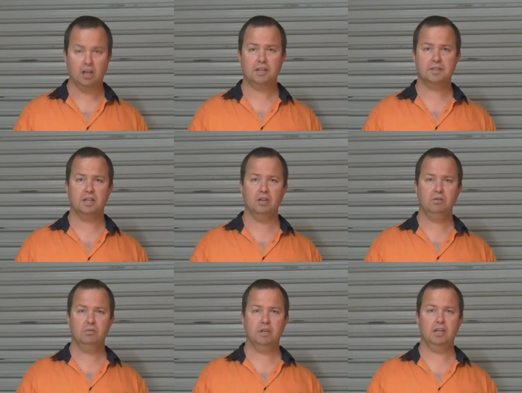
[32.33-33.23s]
like
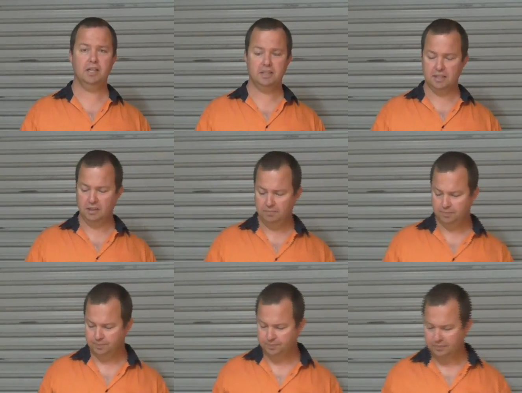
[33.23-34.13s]
so, really easy.
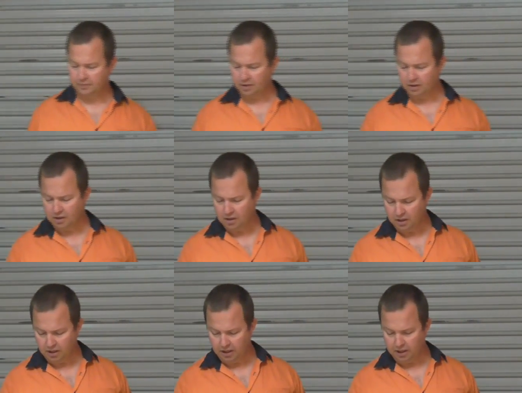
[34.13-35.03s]

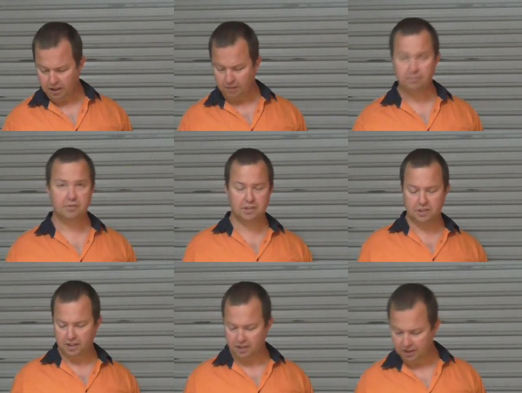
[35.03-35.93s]

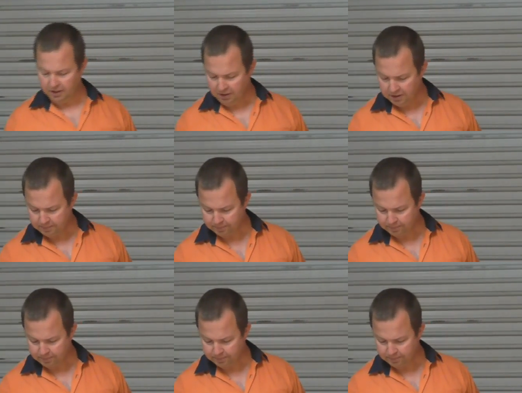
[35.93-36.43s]
Just checking here.